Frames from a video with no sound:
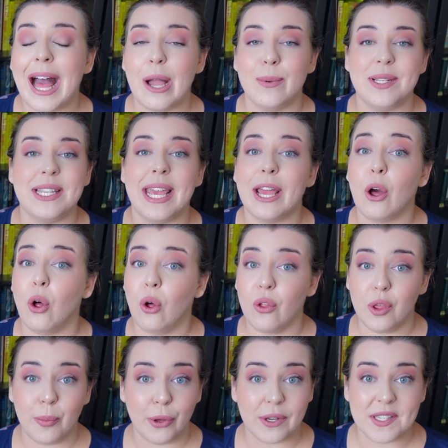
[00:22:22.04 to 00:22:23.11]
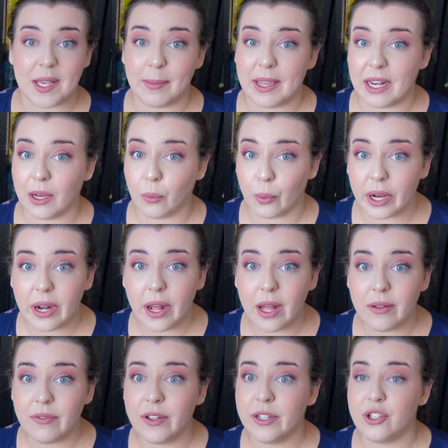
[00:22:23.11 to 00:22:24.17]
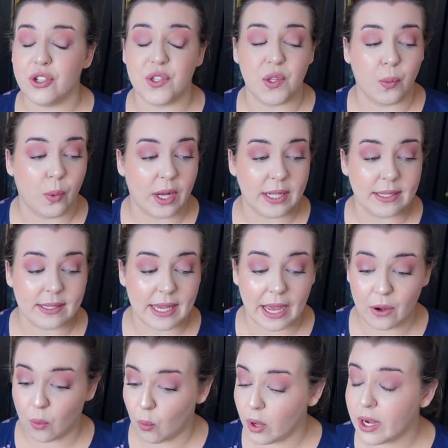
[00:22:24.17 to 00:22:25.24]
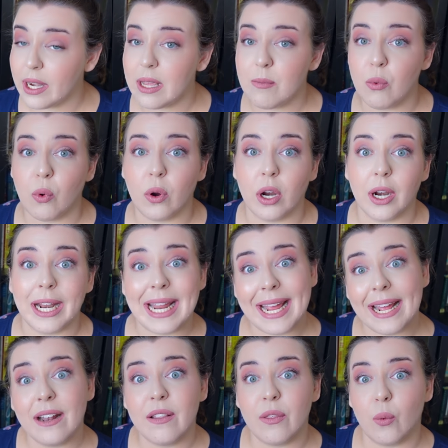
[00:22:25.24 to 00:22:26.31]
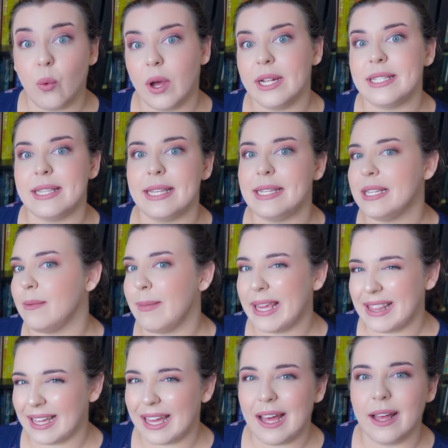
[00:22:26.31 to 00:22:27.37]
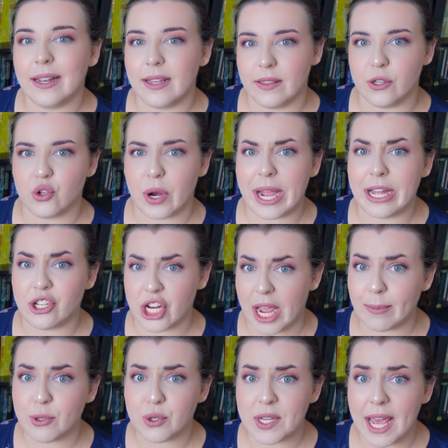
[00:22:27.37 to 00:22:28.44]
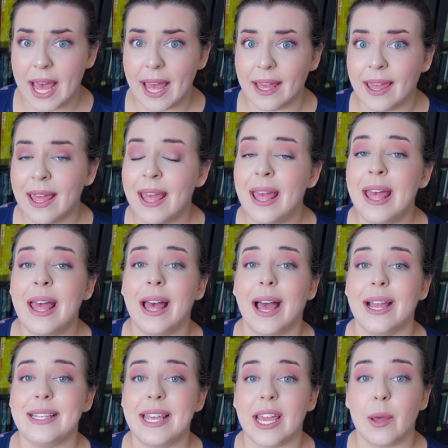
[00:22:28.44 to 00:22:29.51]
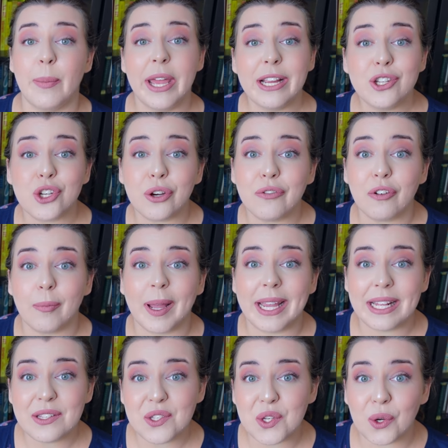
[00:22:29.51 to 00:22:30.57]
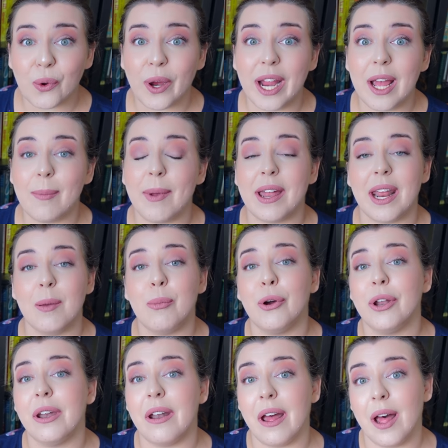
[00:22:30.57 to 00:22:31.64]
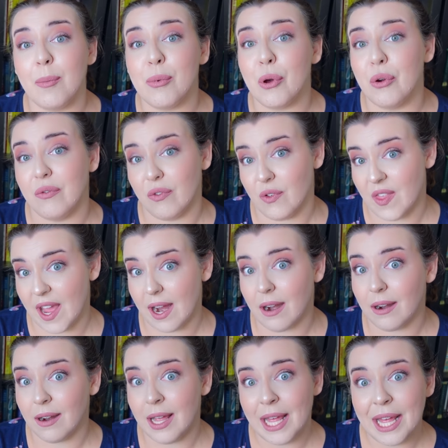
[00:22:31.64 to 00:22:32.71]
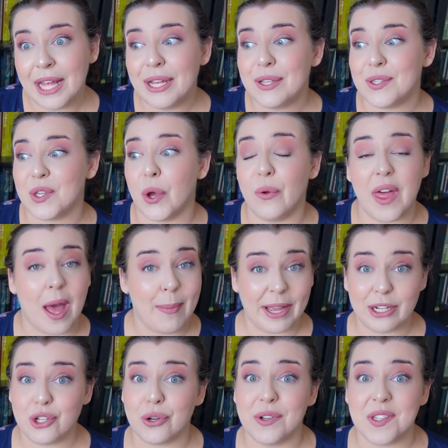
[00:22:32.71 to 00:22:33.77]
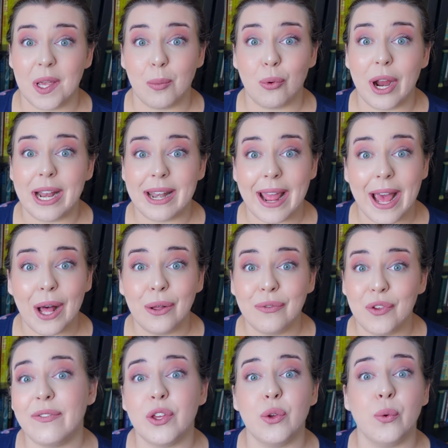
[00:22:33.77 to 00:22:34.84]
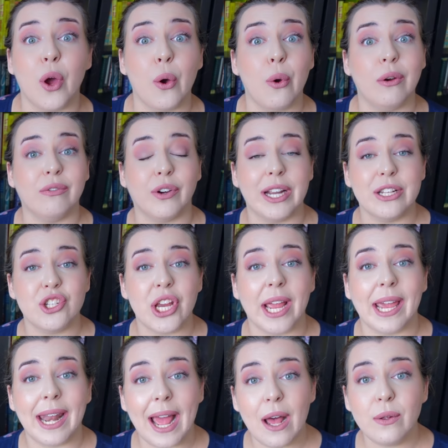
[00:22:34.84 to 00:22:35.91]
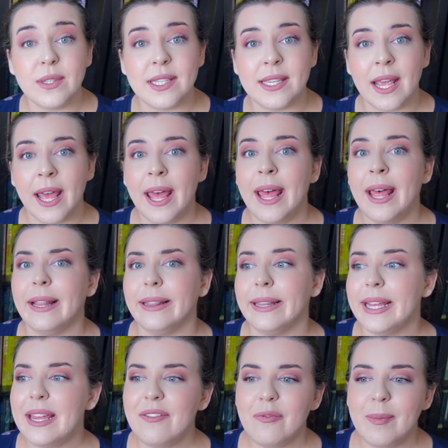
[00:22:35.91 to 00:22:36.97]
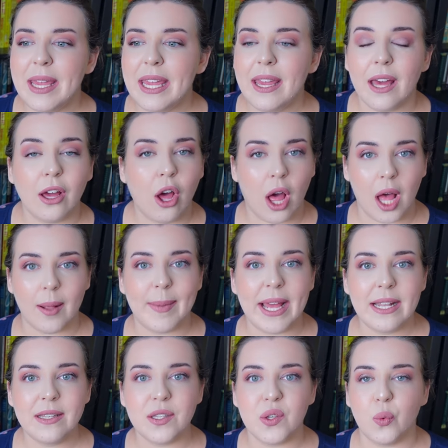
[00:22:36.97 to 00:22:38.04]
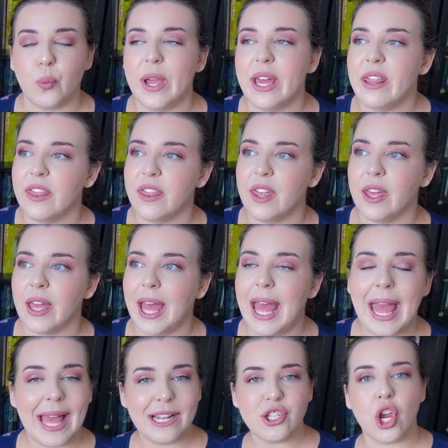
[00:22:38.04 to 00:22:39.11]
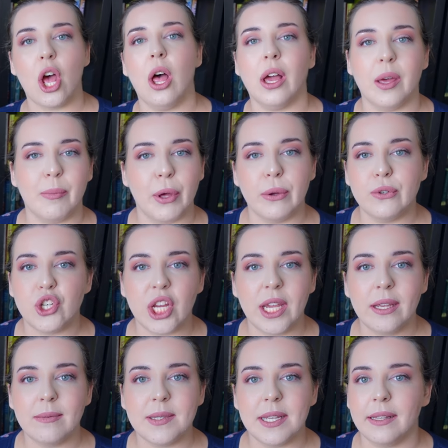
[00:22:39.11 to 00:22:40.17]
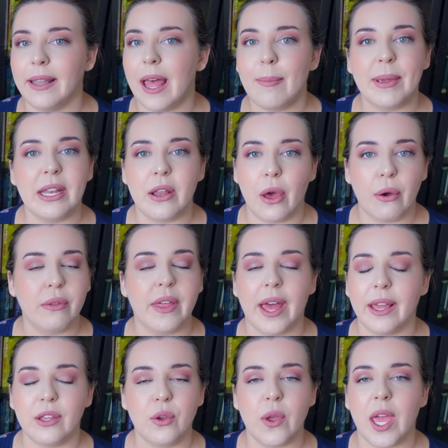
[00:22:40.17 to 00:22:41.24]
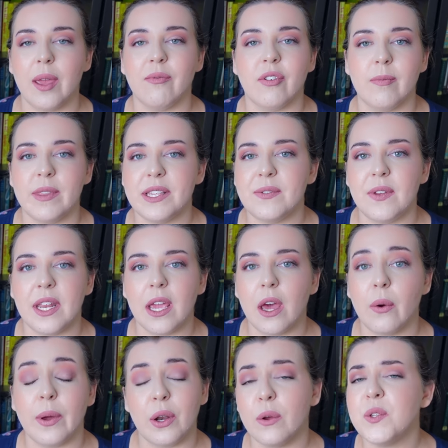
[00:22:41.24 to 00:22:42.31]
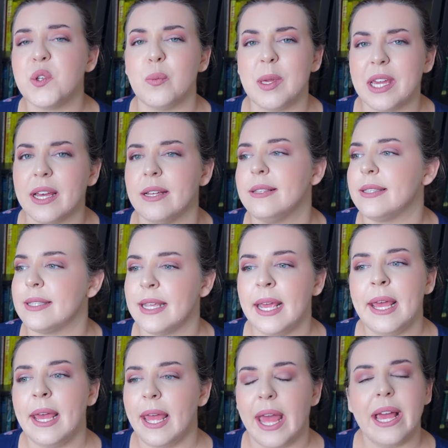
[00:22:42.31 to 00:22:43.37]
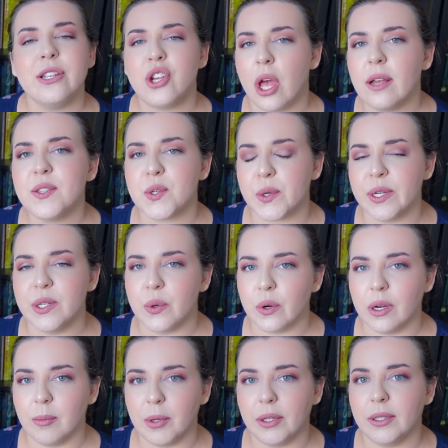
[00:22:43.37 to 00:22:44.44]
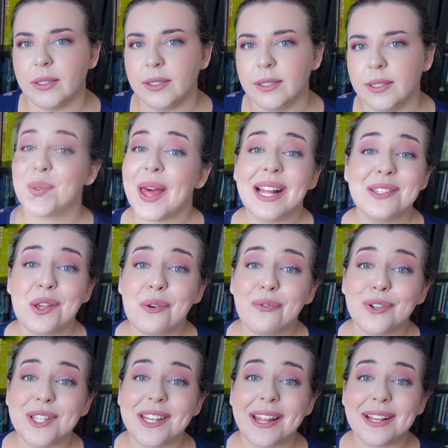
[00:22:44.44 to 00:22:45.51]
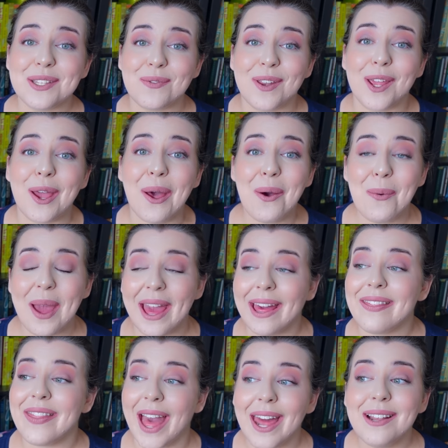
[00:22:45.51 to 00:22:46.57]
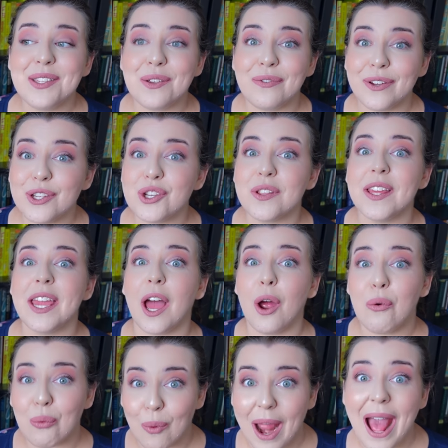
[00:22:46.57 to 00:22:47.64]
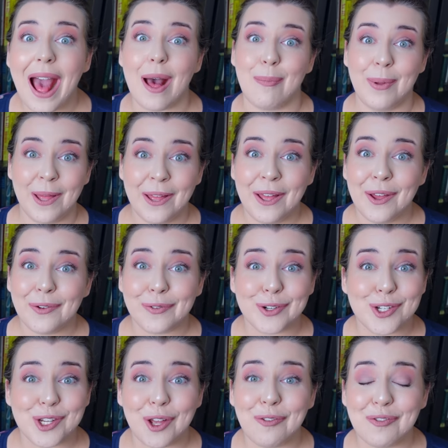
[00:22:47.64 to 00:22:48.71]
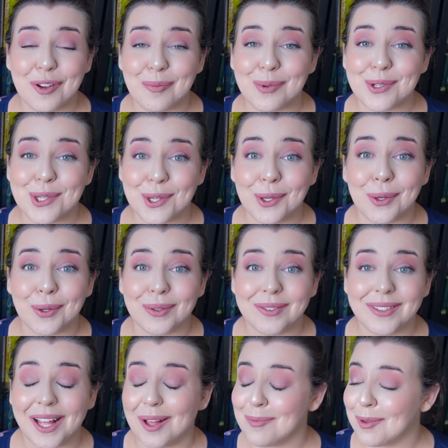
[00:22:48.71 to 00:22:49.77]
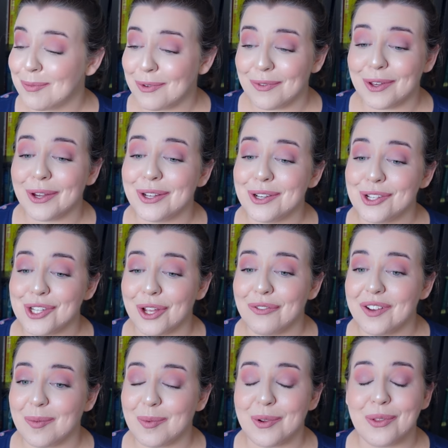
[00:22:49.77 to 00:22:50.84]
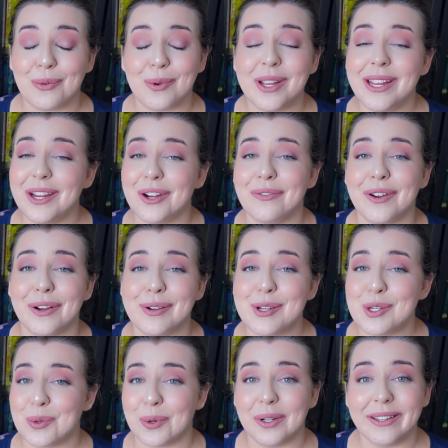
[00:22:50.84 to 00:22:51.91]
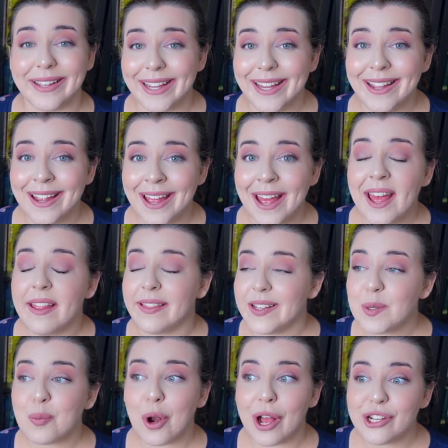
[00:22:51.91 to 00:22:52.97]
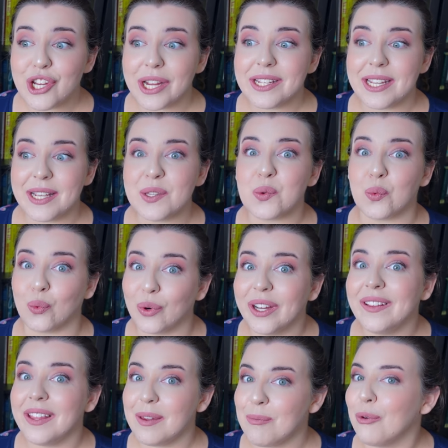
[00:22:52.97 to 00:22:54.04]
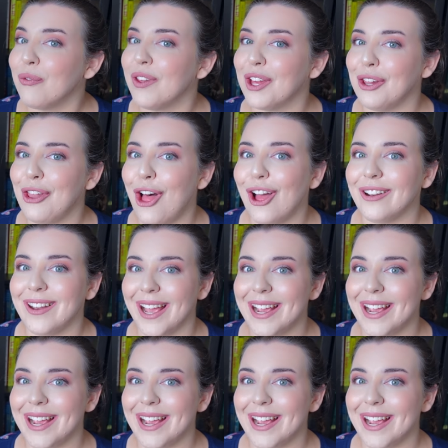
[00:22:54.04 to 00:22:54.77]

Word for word: I would take all the books I'm getting rid of, just the ones I don't want anymore, and the ones that didn't make the cut in the try a chapter tag. I take a picture for my Instagram and I put it up over there. So that picture is up right now. If you go over and check it out, leave me a comment with a hedgehog emoji to let me know that you came from this video and also because hedgehogs are adorable. So that's all for today's video, and that is officially a wrap for shelf number two. I'll be moving on to shelf number three here very shortly. This project is really moving along